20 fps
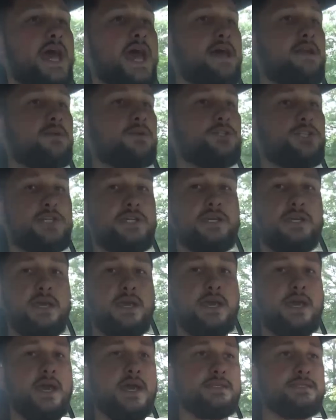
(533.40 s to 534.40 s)
Energy
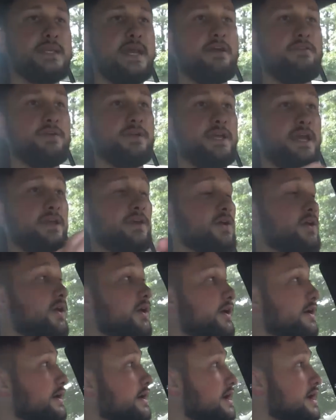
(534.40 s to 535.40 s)
as an everyday
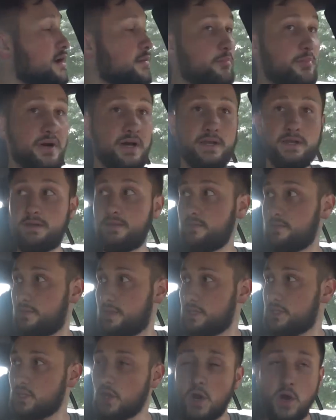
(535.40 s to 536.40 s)
car, but
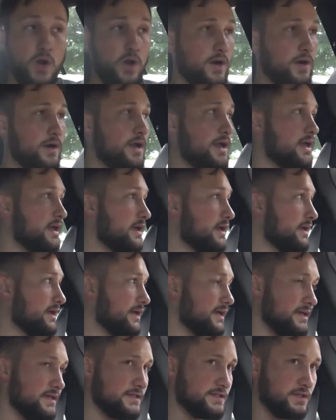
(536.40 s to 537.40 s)
this car
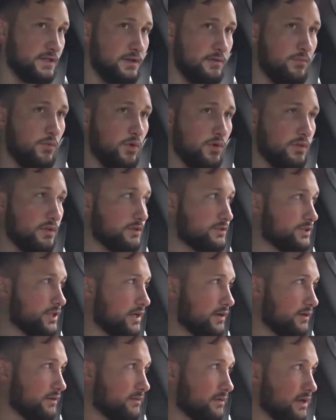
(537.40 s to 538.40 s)
is more
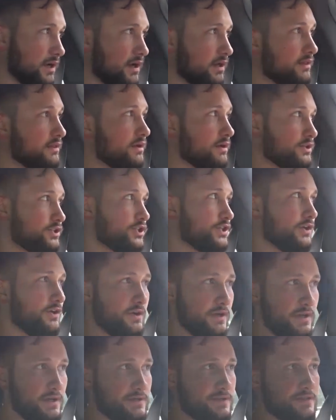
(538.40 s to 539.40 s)

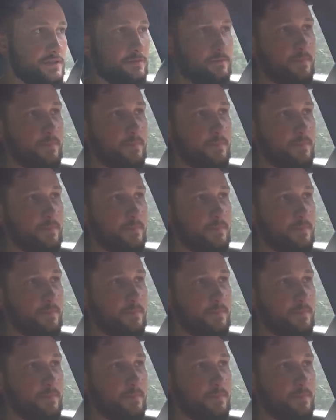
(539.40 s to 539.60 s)
luxurious.